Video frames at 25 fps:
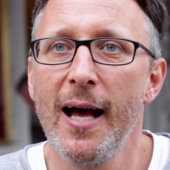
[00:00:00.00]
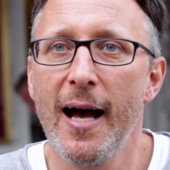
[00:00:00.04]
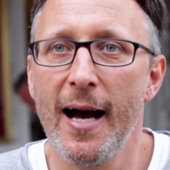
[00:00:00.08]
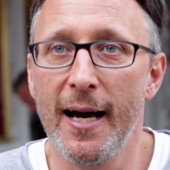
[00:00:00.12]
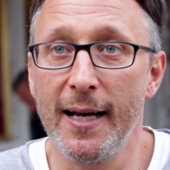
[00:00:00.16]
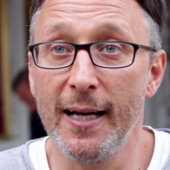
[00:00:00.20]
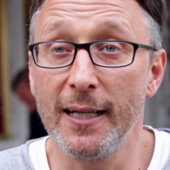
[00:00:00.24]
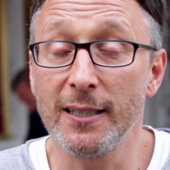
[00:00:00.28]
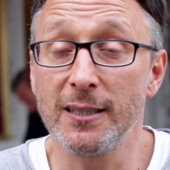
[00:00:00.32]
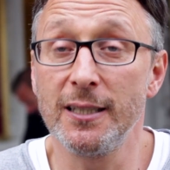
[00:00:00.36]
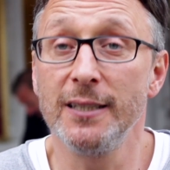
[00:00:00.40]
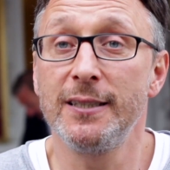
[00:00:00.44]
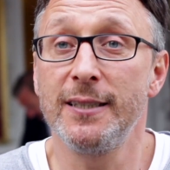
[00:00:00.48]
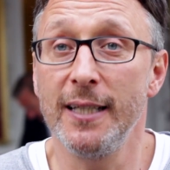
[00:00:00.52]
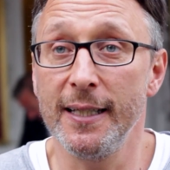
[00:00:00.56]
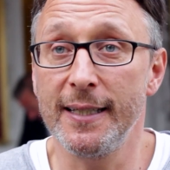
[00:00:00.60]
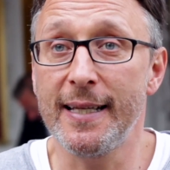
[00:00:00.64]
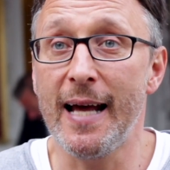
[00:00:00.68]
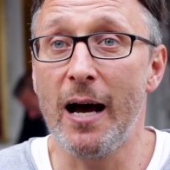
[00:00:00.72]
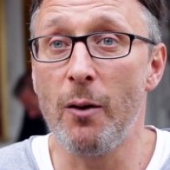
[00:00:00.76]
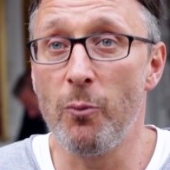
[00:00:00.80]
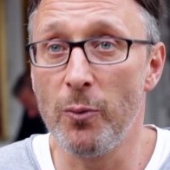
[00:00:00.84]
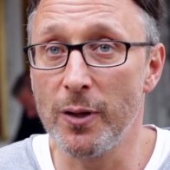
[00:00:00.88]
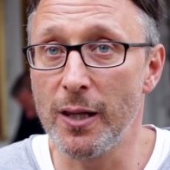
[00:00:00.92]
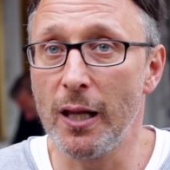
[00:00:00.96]
and actually sit
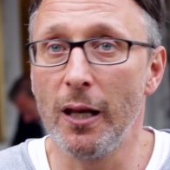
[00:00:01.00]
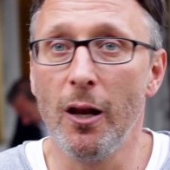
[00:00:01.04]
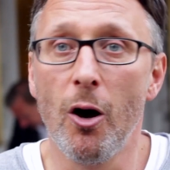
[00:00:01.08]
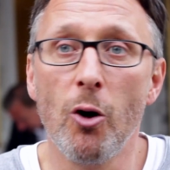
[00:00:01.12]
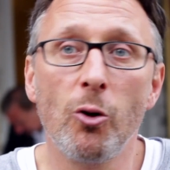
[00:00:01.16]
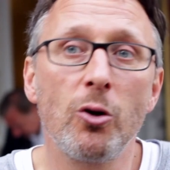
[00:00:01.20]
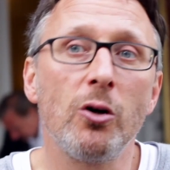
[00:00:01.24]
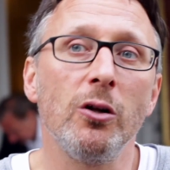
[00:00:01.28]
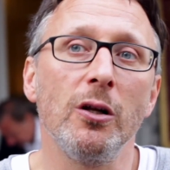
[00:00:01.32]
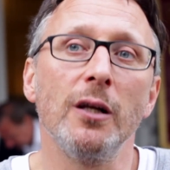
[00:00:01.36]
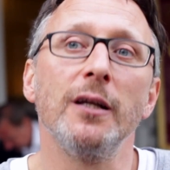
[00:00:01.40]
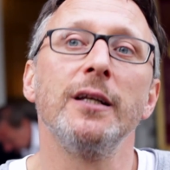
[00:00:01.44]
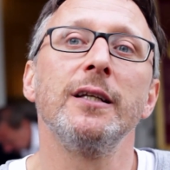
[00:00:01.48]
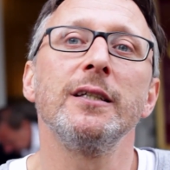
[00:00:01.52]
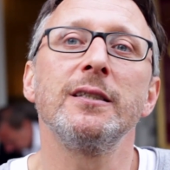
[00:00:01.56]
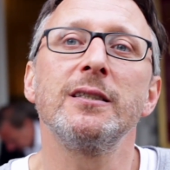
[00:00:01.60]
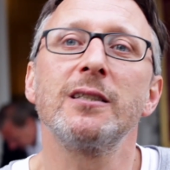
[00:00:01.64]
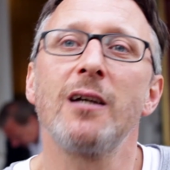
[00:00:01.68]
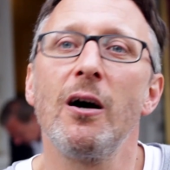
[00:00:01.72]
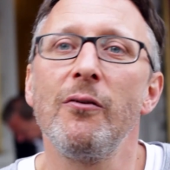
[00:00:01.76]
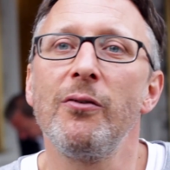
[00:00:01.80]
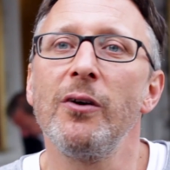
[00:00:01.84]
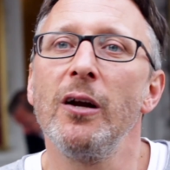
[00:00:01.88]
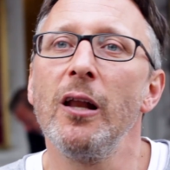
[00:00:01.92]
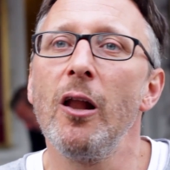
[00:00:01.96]
down with a local and
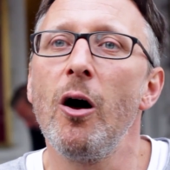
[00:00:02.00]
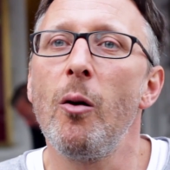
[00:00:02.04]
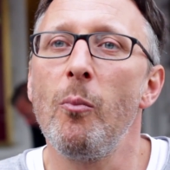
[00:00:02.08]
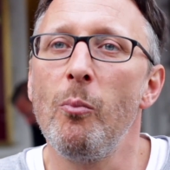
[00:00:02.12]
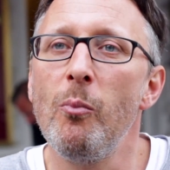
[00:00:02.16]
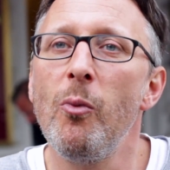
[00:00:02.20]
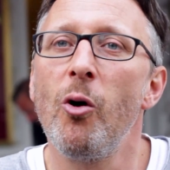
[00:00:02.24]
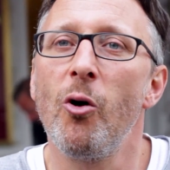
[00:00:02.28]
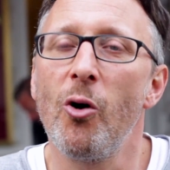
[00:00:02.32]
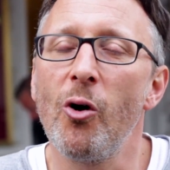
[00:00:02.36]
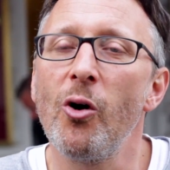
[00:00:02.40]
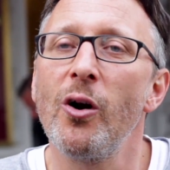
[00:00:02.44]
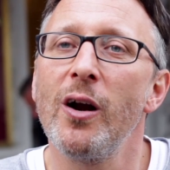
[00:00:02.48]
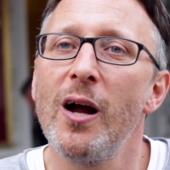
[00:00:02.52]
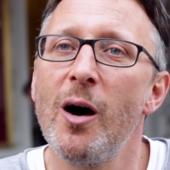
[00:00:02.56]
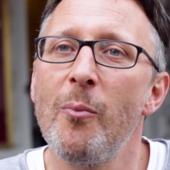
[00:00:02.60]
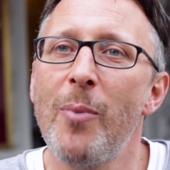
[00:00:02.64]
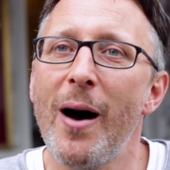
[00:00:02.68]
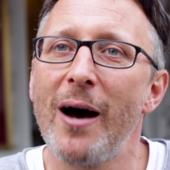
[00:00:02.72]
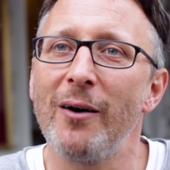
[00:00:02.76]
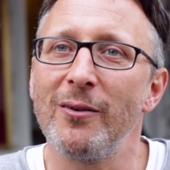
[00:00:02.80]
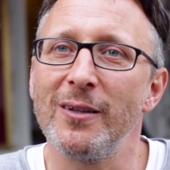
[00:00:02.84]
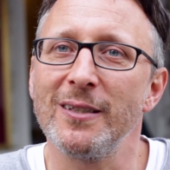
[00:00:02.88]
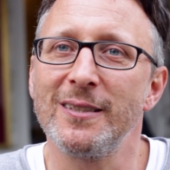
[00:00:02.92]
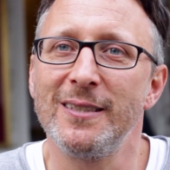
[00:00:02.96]
discover a lot more
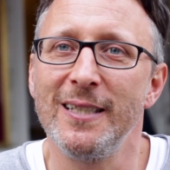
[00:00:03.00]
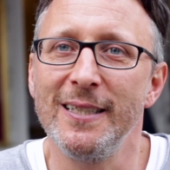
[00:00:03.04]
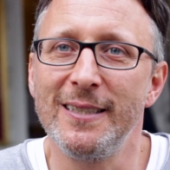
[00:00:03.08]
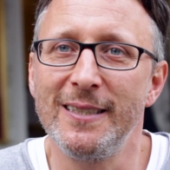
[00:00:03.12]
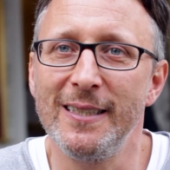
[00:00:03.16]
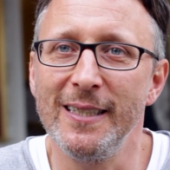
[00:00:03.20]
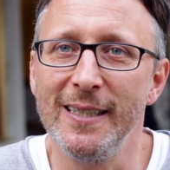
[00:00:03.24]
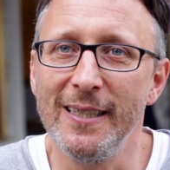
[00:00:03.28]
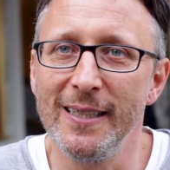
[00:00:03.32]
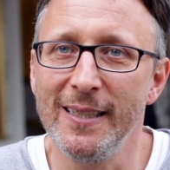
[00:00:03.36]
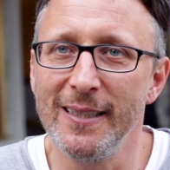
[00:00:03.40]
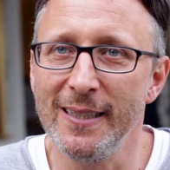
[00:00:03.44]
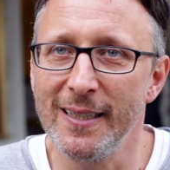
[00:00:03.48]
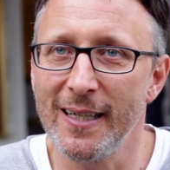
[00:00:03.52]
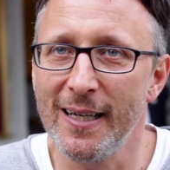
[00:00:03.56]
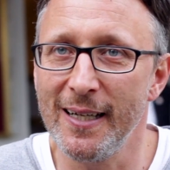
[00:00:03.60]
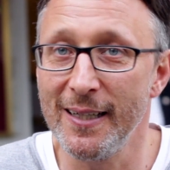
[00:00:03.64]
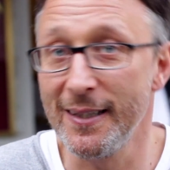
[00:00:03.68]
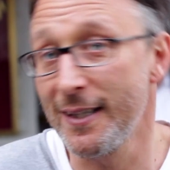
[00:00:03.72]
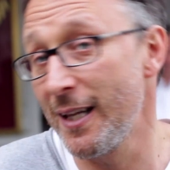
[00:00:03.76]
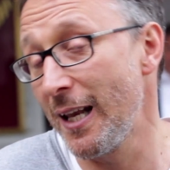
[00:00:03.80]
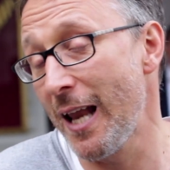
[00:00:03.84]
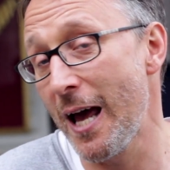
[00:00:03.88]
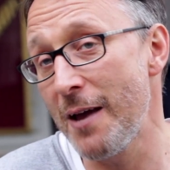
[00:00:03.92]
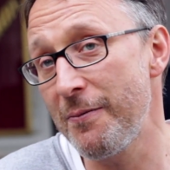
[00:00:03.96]
about the city
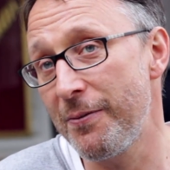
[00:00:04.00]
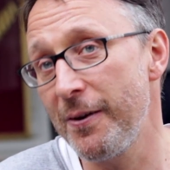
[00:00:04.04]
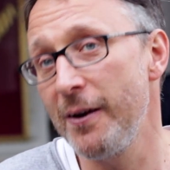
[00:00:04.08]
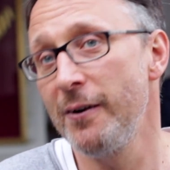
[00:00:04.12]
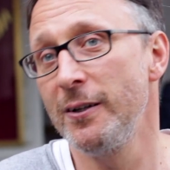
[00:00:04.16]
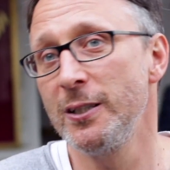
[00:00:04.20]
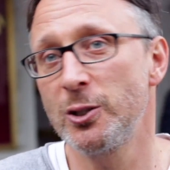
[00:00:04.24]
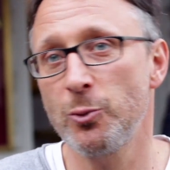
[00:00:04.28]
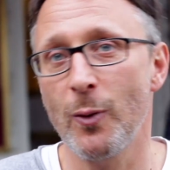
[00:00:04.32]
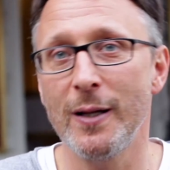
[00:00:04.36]
and the life here in